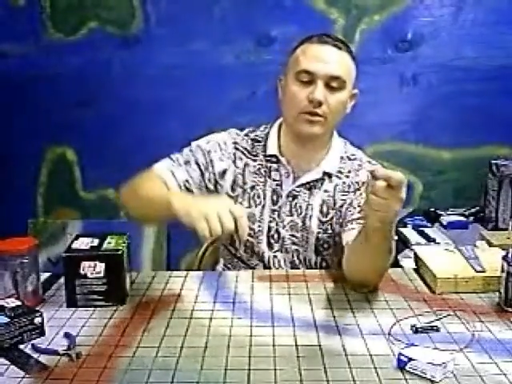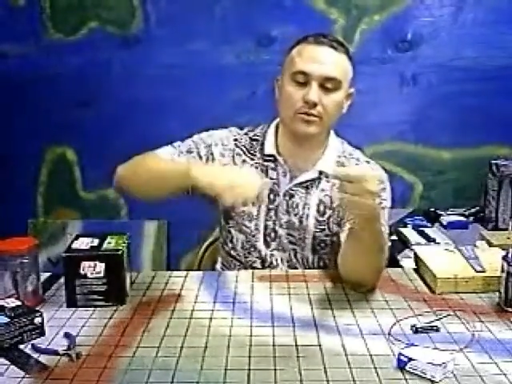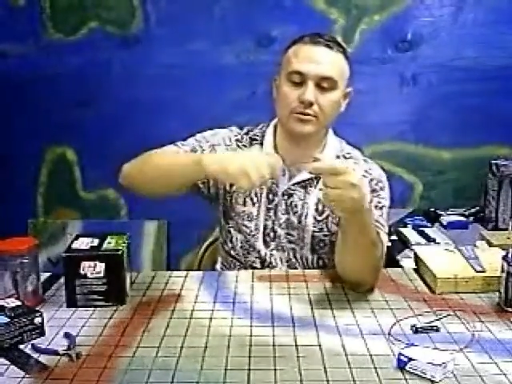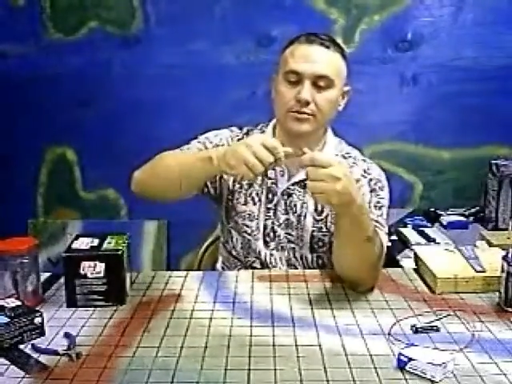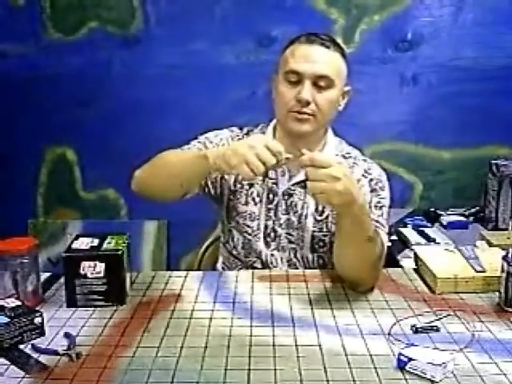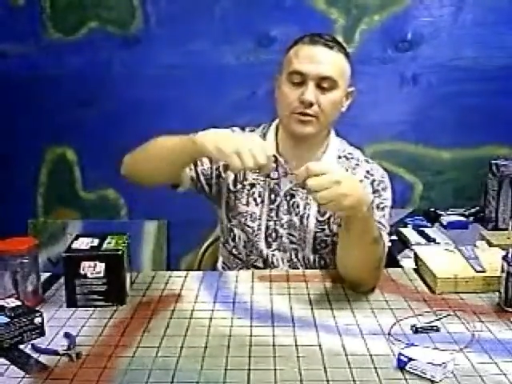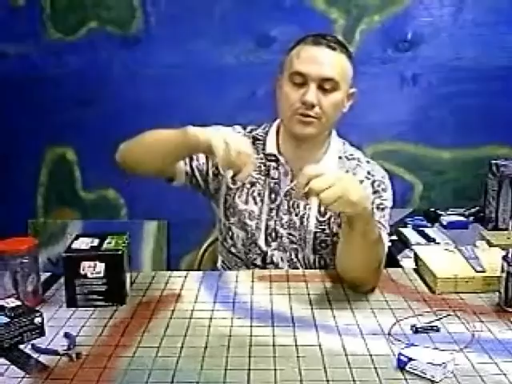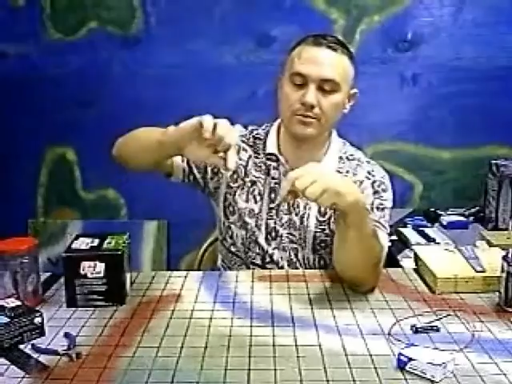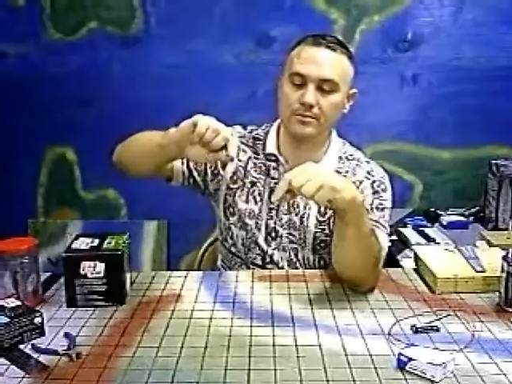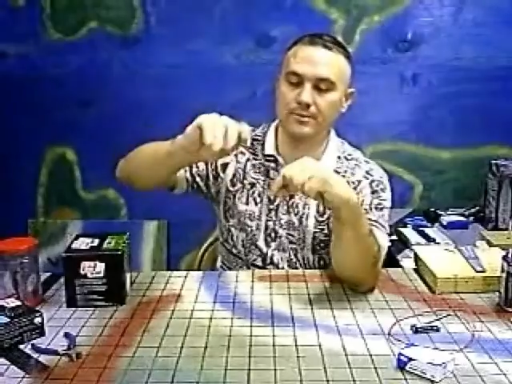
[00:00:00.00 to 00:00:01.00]
loops
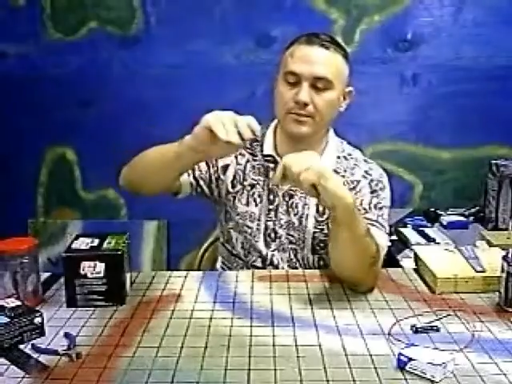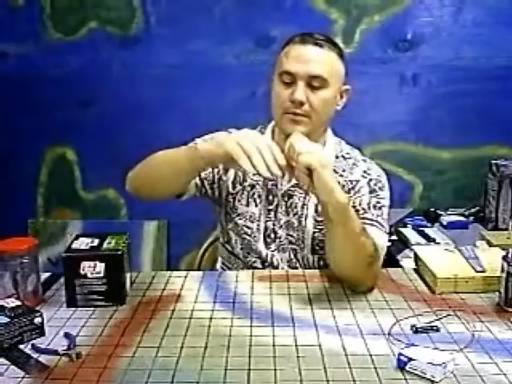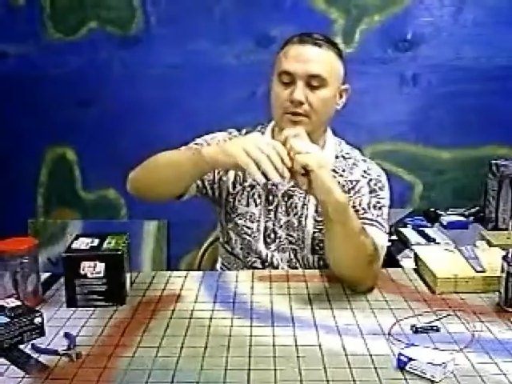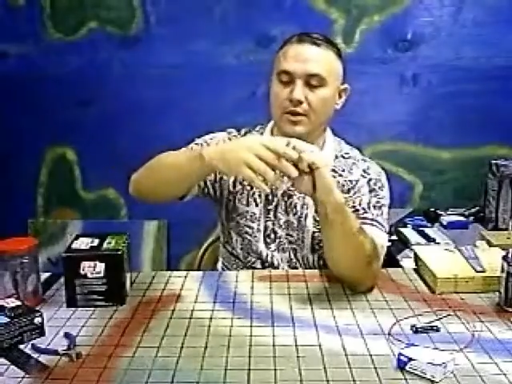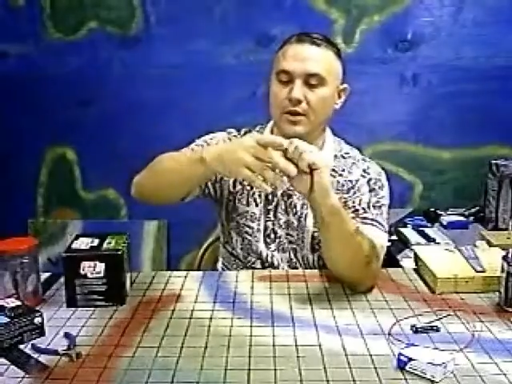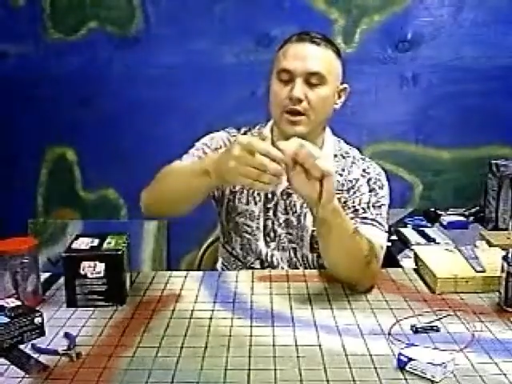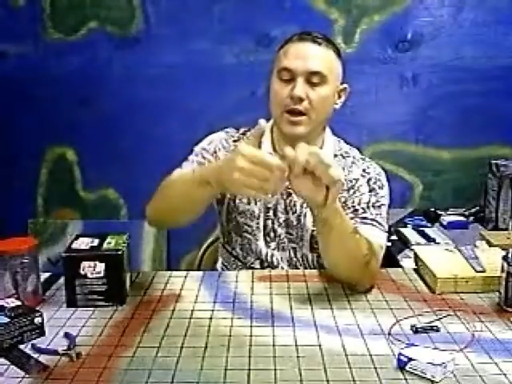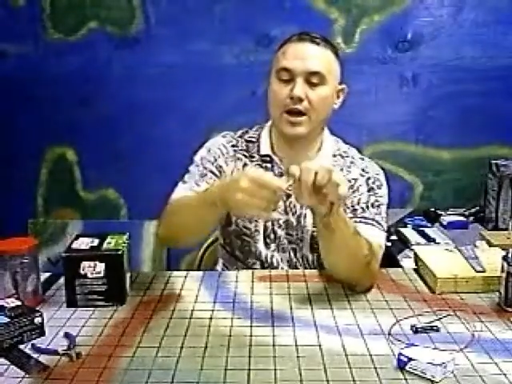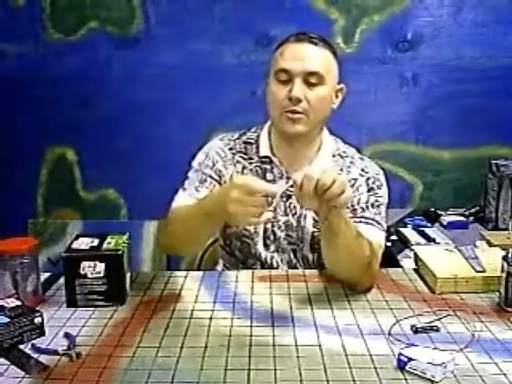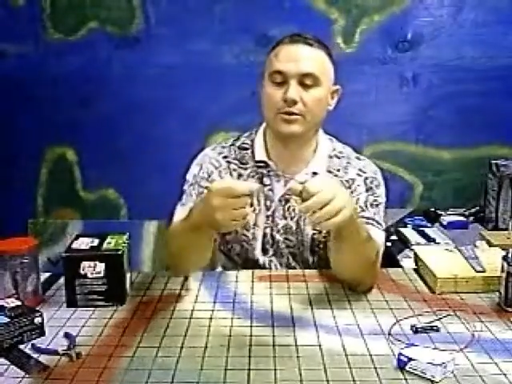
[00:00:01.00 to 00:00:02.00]
through,
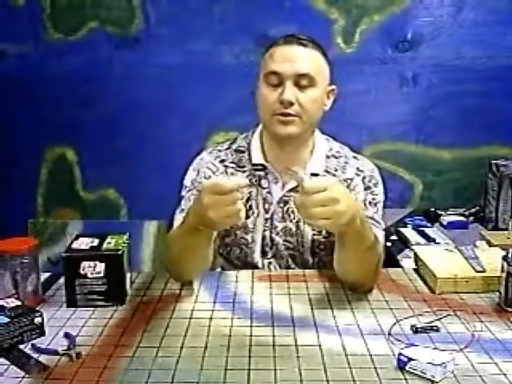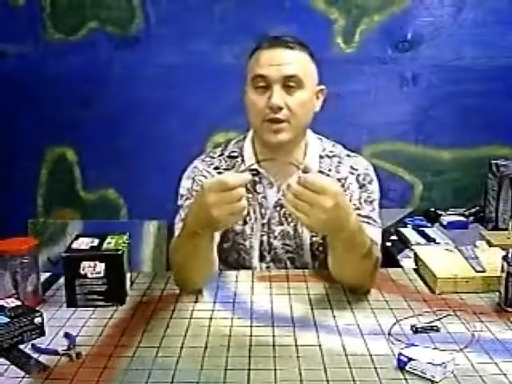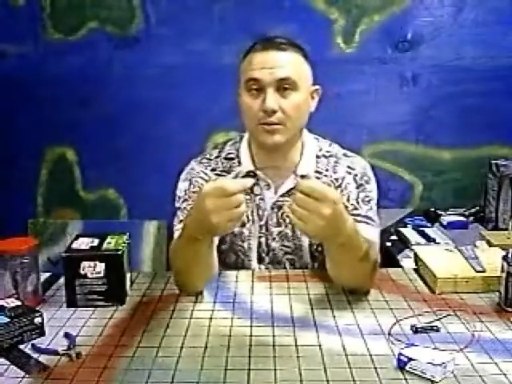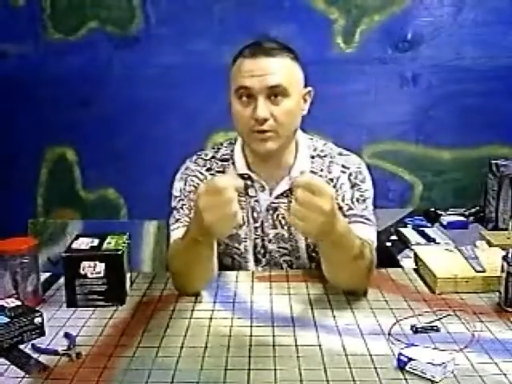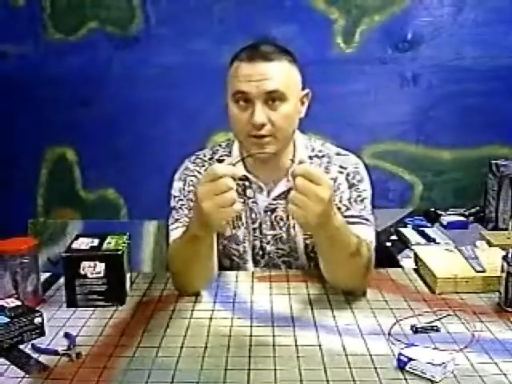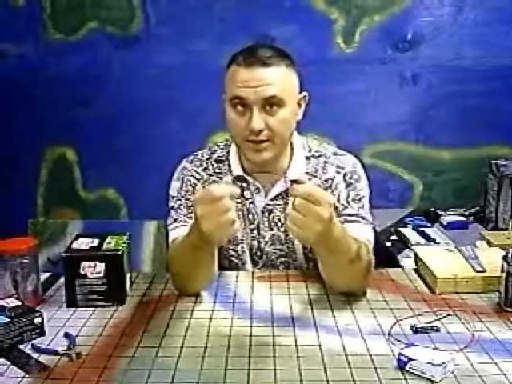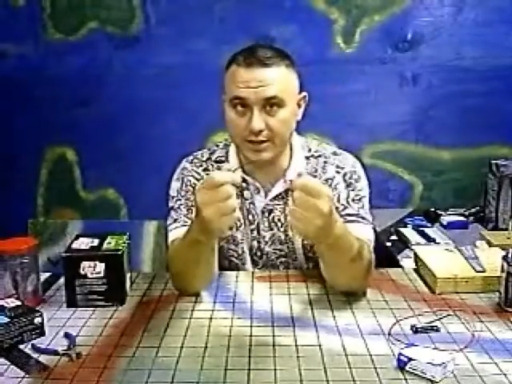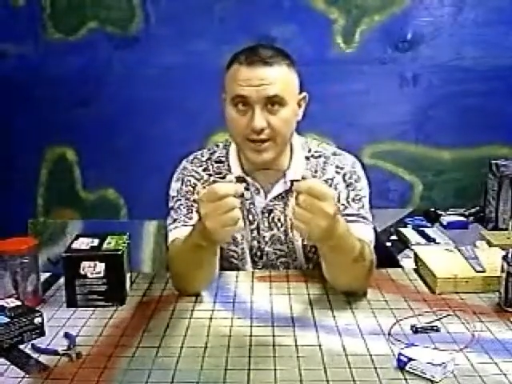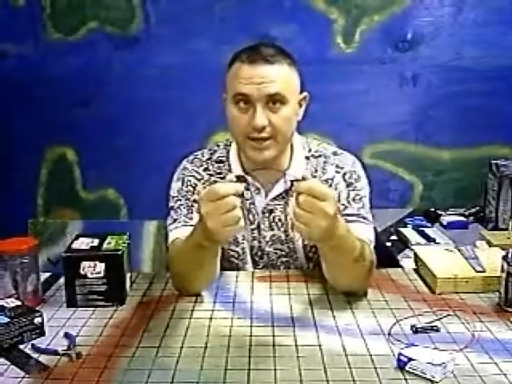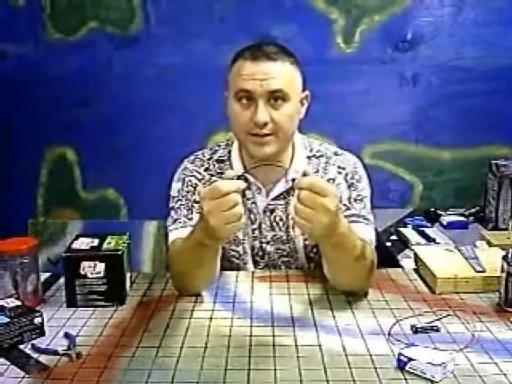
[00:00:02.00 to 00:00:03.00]
I would double it
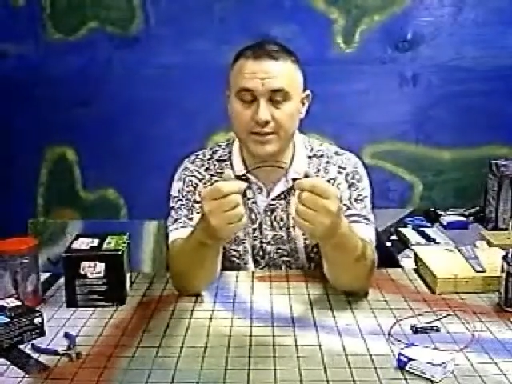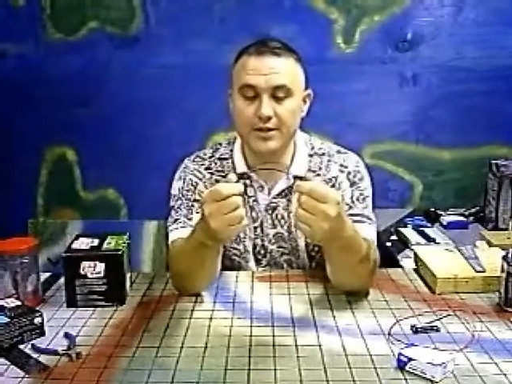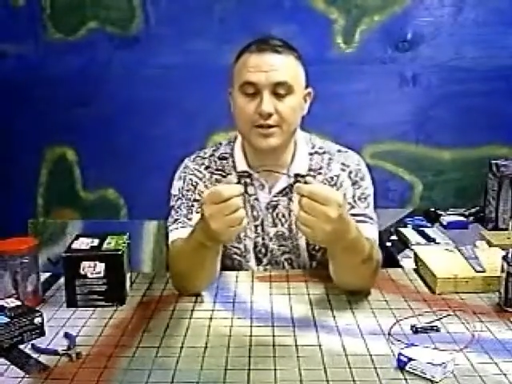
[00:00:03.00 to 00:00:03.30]
again.